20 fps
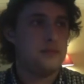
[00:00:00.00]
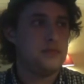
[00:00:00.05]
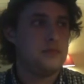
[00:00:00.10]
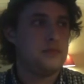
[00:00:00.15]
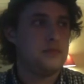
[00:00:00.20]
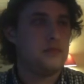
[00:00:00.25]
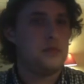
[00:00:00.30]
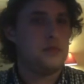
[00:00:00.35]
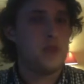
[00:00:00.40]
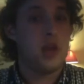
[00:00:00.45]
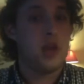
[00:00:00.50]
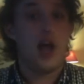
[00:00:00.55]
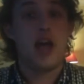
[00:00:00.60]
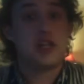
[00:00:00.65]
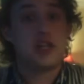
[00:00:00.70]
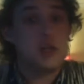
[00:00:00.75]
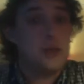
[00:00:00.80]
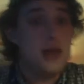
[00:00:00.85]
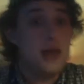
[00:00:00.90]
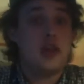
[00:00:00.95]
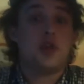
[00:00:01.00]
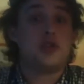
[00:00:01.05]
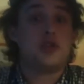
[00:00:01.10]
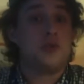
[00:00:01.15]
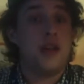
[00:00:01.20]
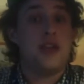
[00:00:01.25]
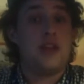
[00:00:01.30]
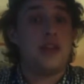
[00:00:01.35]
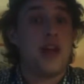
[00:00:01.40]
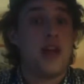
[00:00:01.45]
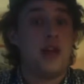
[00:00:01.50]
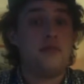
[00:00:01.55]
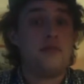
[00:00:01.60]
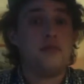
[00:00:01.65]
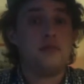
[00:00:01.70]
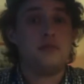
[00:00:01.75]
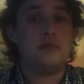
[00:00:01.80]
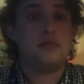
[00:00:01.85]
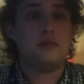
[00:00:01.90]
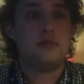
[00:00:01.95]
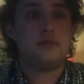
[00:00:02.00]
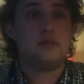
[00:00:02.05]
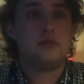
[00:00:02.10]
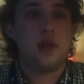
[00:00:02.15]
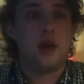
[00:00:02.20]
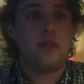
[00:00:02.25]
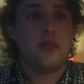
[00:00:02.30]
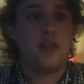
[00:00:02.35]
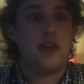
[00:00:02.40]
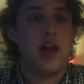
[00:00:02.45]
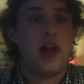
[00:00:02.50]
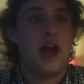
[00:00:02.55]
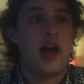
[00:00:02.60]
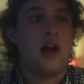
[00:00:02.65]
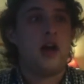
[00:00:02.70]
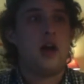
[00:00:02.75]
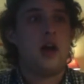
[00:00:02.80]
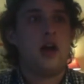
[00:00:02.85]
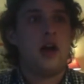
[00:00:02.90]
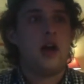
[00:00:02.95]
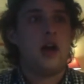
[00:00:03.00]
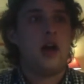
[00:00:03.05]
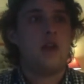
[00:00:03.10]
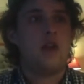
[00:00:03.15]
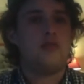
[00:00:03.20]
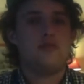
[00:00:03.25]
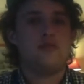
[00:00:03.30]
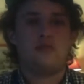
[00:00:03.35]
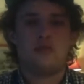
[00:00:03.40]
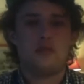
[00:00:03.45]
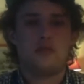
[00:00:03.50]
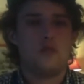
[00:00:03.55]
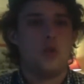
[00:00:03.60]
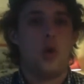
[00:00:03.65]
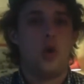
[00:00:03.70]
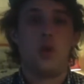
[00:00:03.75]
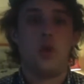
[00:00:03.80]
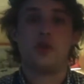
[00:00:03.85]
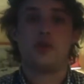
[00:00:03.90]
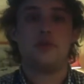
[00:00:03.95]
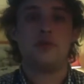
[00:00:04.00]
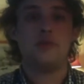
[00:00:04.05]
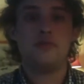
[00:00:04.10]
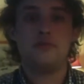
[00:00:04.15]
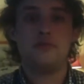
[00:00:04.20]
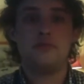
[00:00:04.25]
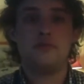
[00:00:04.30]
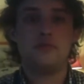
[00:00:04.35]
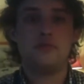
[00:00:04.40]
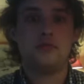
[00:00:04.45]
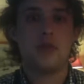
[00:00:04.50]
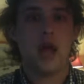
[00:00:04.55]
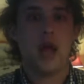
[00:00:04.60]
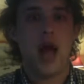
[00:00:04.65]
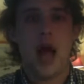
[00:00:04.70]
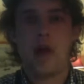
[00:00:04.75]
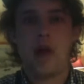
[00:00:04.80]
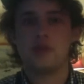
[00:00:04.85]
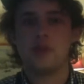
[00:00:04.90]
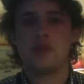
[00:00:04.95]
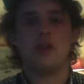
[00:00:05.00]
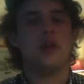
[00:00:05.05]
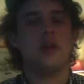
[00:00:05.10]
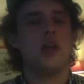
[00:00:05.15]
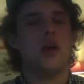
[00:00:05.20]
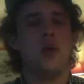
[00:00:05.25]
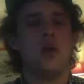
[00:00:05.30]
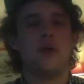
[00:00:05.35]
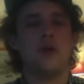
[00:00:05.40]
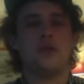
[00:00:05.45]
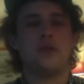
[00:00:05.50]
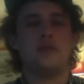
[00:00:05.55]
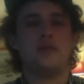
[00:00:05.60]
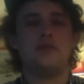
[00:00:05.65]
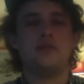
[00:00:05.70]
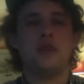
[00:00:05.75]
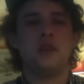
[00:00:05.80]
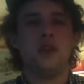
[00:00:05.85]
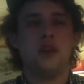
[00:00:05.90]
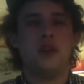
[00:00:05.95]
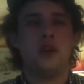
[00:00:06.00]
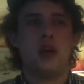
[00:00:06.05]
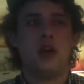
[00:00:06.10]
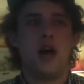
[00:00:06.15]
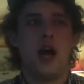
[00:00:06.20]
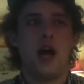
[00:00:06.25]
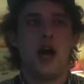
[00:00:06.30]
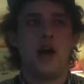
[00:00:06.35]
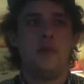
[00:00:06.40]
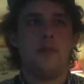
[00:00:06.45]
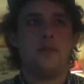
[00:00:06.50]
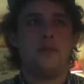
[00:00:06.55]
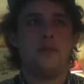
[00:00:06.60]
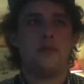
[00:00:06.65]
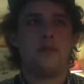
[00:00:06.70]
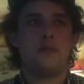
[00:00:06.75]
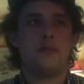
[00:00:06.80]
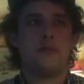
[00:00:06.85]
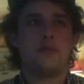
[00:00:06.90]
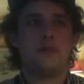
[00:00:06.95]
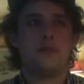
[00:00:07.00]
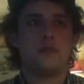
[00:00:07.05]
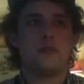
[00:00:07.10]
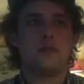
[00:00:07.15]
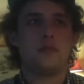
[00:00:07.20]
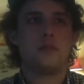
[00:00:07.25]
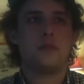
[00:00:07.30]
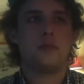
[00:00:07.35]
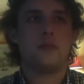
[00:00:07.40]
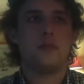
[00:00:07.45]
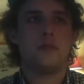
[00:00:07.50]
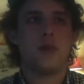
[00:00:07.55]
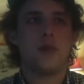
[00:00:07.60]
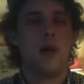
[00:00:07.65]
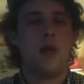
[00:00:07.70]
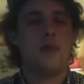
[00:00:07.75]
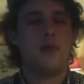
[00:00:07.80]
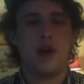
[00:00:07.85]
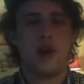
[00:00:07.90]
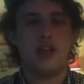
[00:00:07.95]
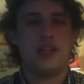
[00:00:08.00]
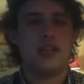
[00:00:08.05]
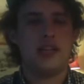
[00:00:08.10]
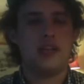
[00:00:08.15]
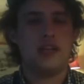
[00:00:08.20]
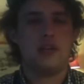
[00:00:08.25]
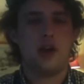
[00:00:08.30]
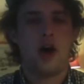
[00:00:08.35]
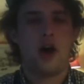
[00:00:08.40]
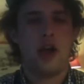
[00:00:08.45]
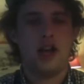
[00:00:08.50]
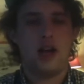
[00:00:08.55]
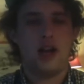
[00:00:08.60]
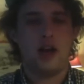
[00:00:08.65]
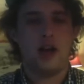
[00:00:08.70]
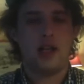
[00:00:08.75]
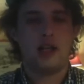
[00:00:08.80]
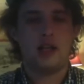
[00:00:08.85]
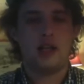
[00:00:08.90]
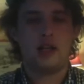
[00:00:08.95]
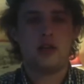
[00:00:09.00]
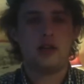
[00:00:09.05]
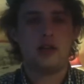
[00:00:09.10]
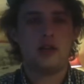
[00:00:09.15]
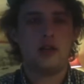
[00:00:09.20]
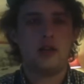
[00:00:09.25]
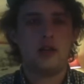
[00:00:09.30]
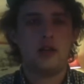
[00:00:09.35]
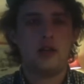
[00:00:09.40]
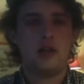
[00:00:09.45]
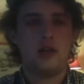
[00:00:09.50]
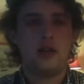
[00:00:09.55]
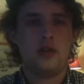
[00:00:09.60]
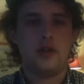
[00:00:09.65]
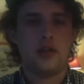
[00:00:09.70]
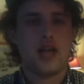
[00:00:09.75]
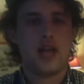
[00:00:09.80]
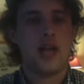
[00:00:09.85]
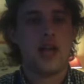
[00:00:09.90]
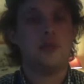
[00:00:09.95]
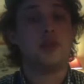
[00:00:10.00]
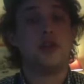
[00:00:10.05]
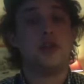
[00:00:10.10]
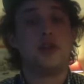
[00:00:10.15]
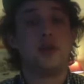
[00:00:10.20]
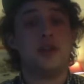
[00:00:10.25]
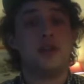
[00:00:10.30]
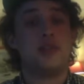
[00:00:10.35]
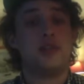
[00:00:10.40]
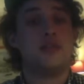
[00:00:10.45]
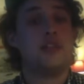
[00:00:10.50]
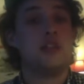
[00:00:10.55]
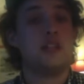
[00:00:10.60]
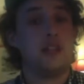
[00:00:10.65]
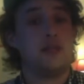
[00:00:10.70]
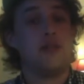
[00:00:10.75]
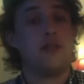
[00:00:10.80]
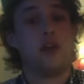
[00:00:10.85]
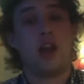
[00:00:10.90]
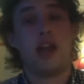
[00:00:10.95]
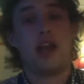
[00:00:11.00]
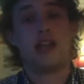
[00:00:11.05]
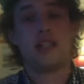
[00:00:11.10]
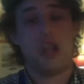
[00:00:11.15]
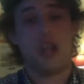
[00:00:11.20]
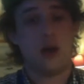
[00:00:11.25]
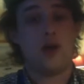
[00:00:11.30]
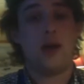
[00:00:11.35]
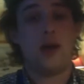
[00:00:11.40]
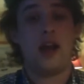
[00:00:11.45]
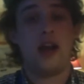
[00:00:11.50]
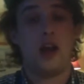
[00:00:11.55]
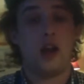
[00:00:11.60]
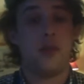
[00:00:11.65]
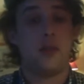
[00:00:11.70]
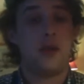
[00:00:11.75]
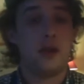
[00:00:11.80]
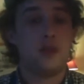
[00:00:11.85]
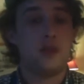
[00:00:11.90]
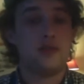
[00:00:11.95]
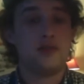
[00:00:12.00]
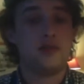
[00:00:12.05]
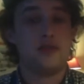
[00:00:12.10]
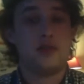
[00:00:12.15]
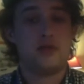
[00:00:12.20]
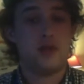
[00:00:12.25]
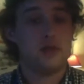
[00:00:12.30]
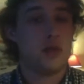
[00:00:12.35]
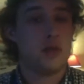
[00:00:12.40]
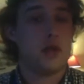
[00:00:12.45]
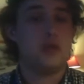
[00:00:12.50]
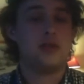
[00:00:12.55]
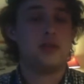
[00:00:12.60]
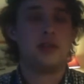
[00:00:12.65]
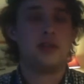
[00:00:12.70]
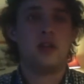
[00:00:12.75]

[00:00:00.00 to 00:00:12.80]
Then I actually got to play the game after that. Awesome. Absolutely awesome. I'm finding that I like the games that are doing something different, like Tearaway, like Beyond Two Souls,